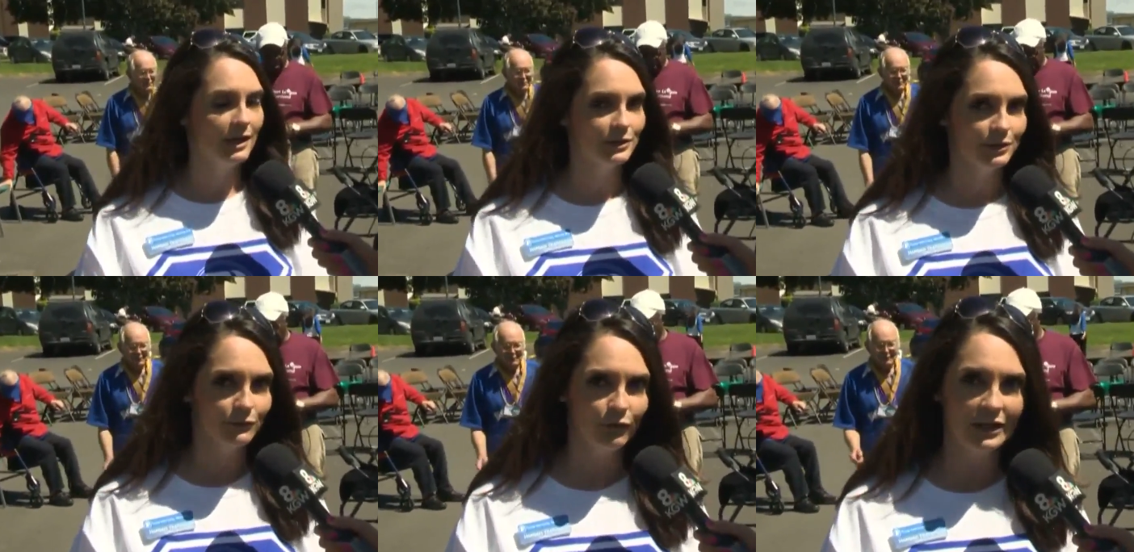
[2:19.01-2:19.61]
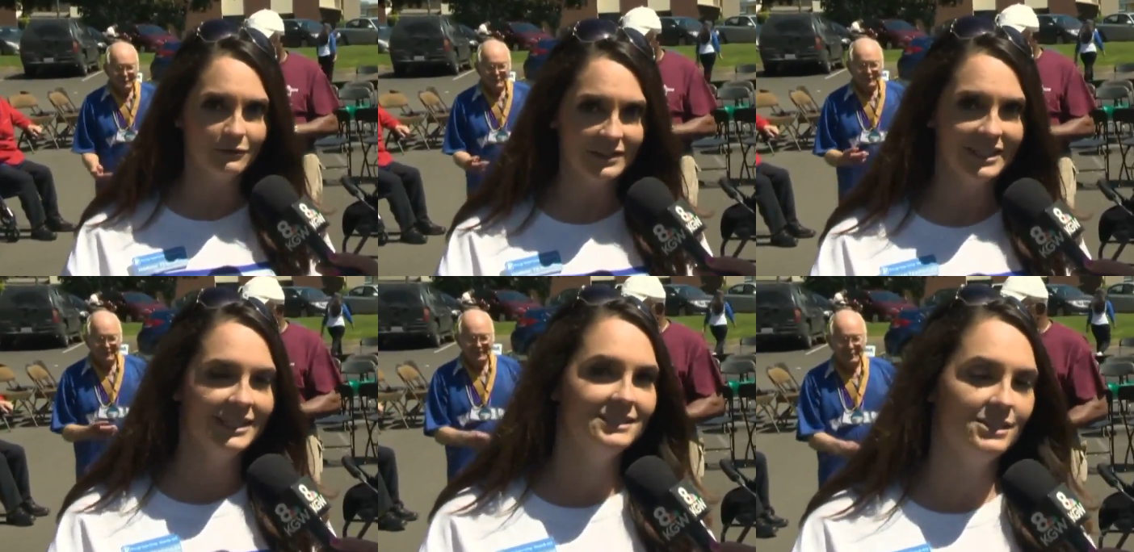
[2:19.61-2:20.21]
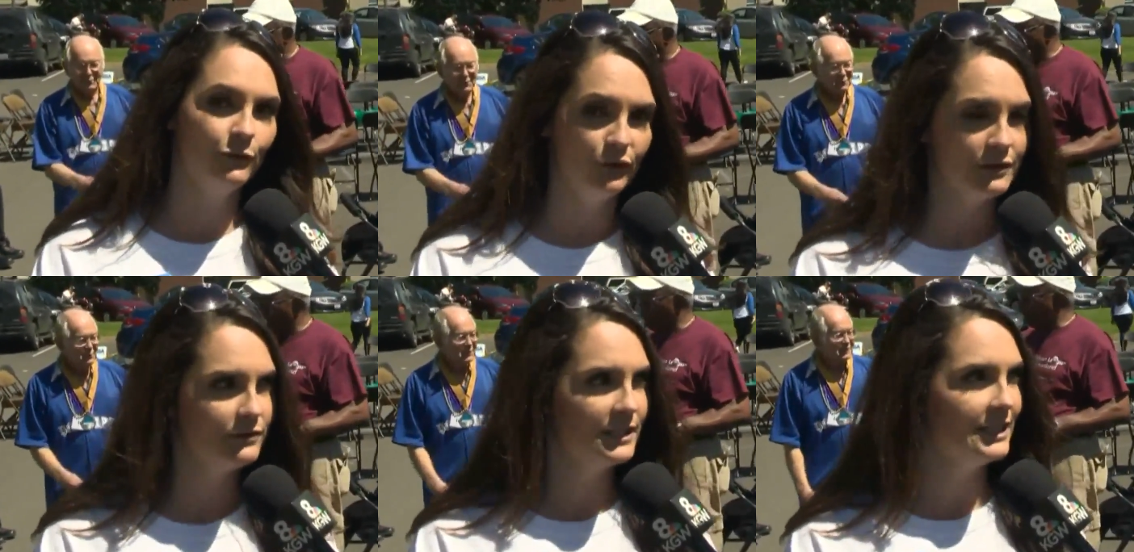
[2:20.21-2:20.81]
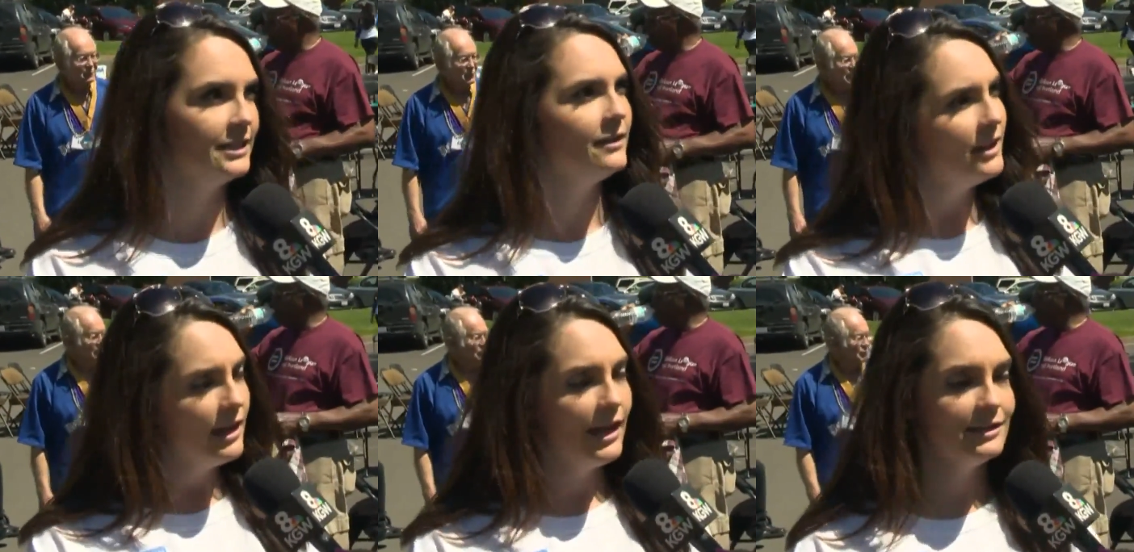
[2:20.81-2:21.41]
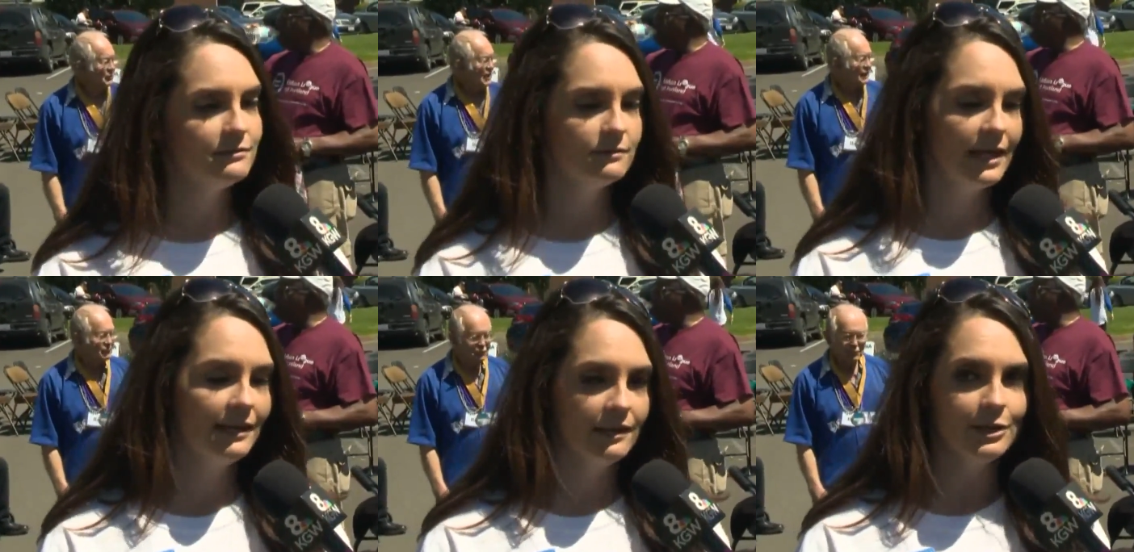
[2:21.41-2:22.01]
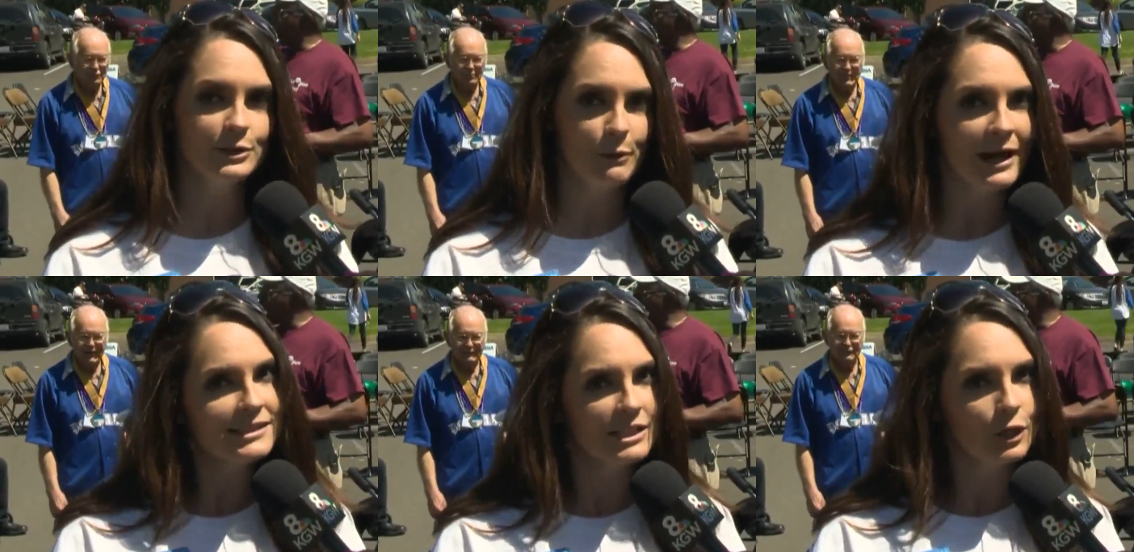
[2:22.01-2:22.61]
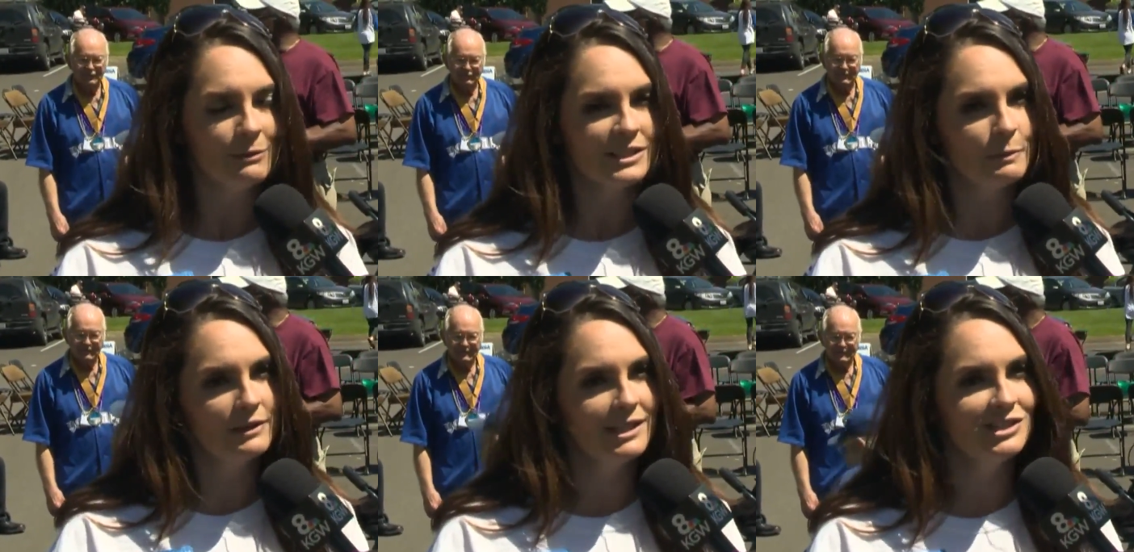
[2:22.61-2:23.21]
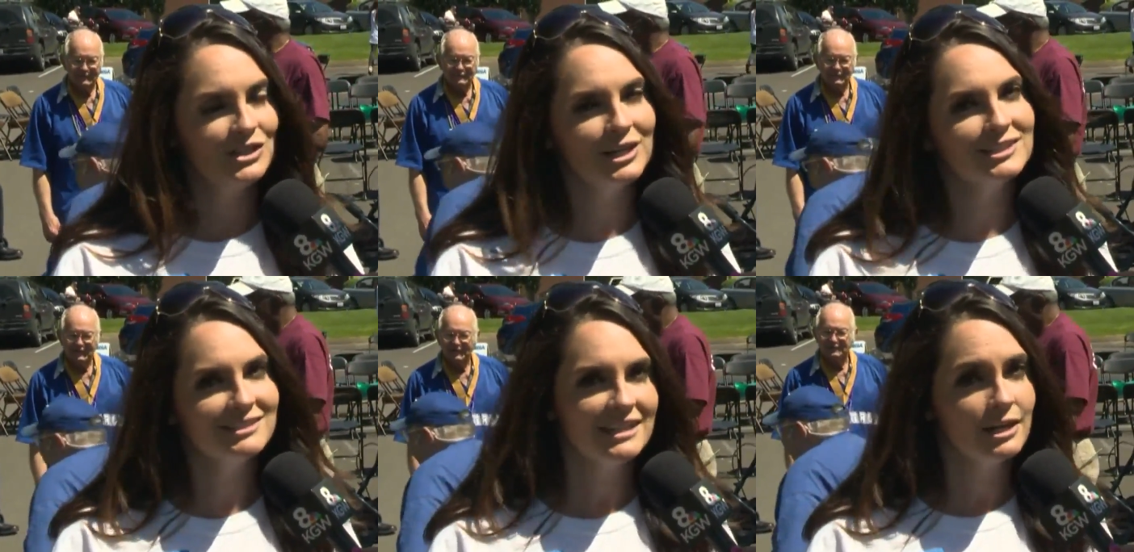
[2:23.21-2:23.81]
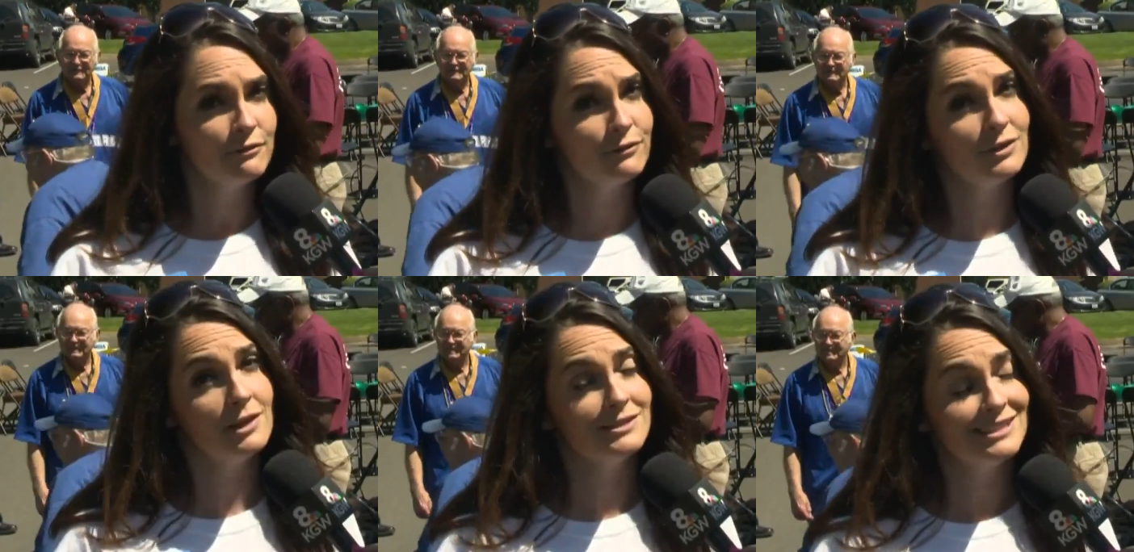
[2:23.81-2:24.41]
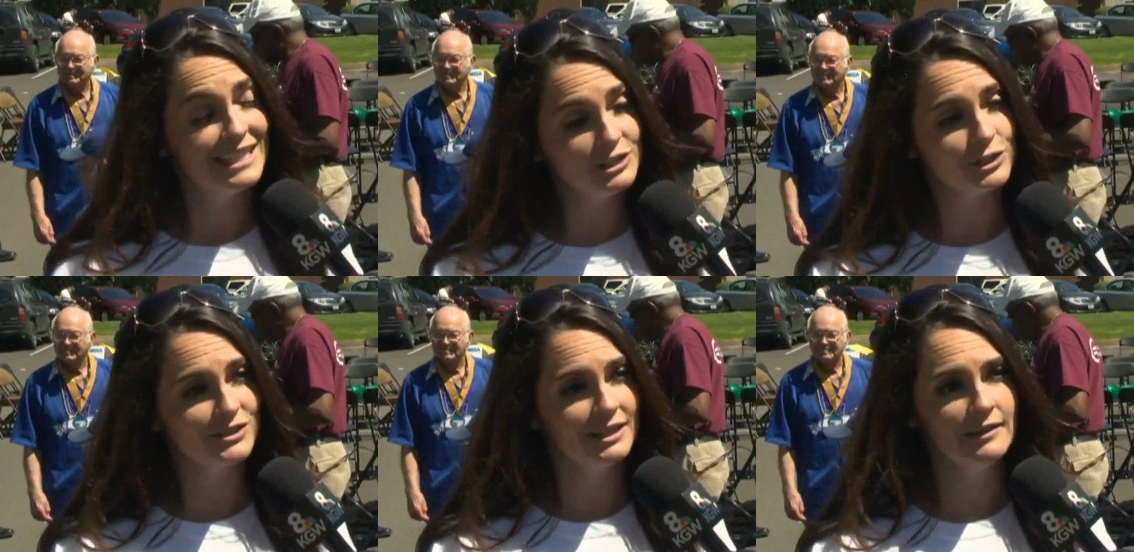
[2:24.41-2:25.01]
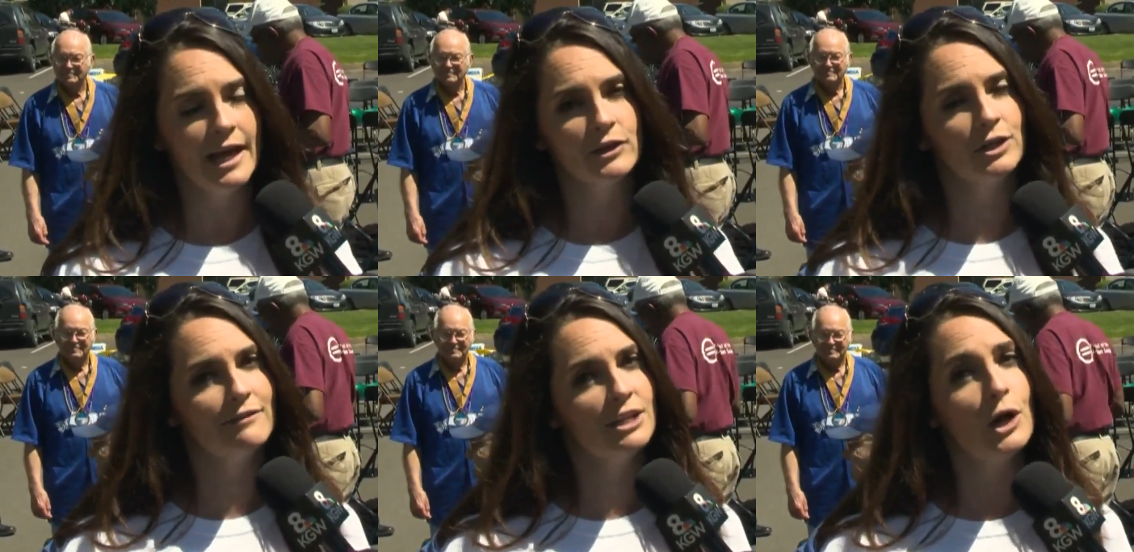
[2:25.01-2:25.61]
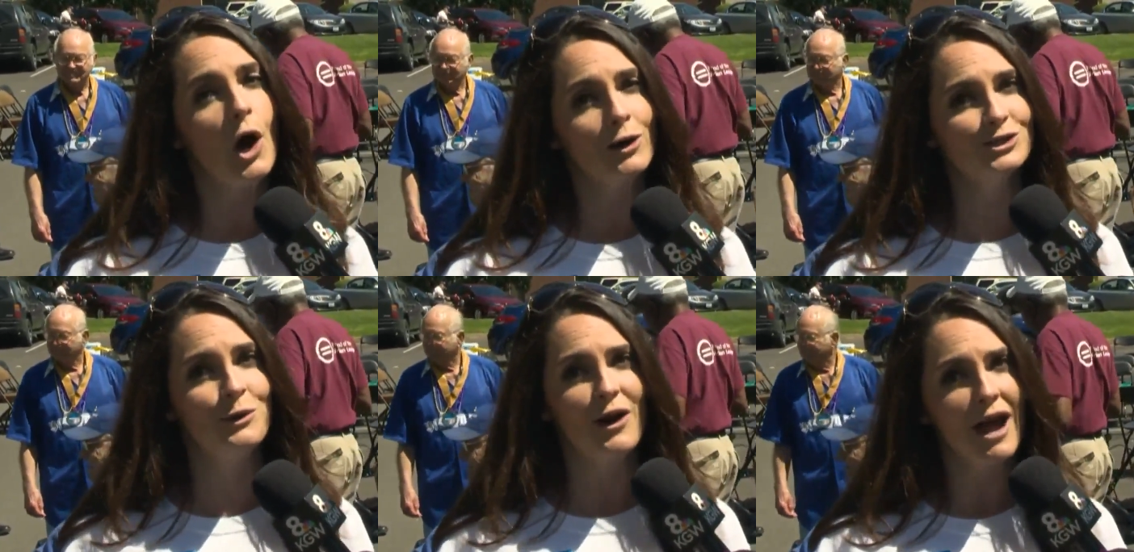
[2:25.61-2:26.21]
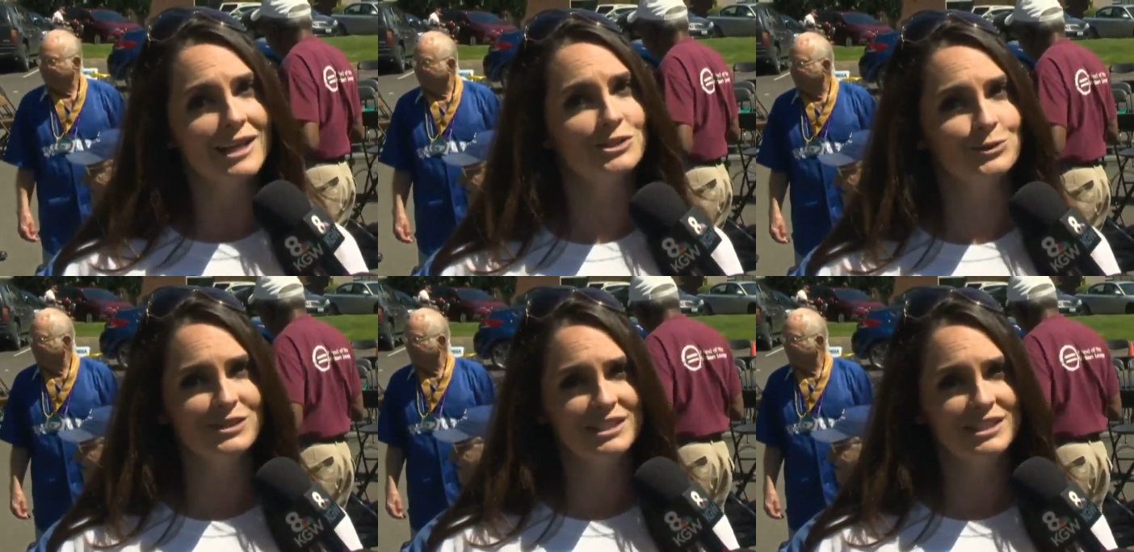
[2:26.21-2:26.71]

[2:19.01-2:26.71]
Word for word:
Speaker 1: one hundred and fifty to fifty, and they get those prize increments. But this year, instead of the seniors getting that, they're giving it all to our high school